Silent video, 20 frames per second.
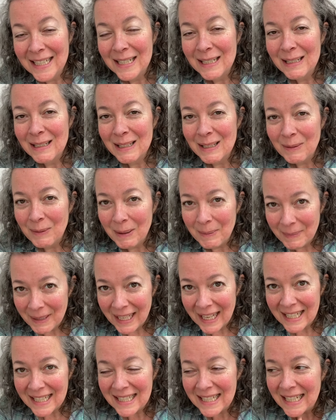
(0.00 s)
So I'm
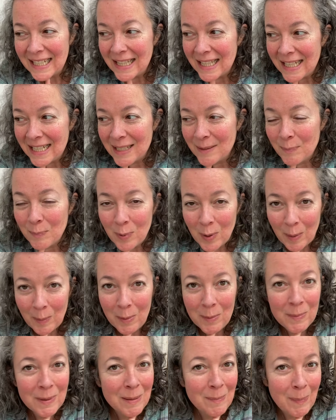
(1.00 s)
guessing that it's
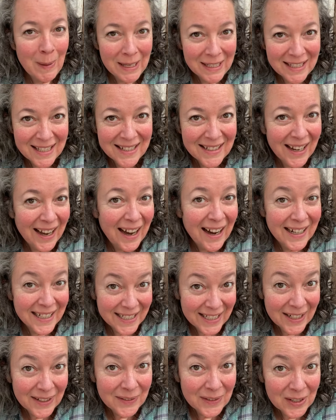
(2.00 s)
probably best I
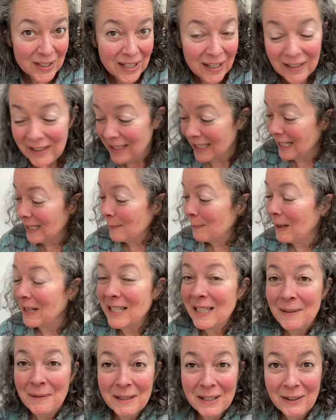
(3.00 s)
don't chance it,
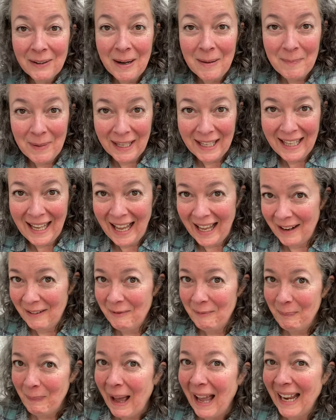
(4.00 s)
especially with a great big can
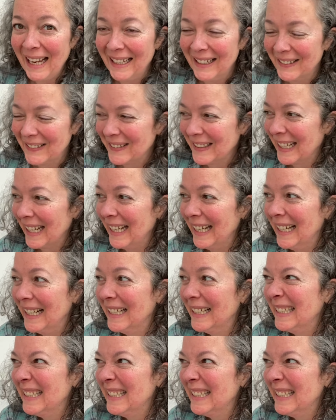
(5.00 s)
of paint on here.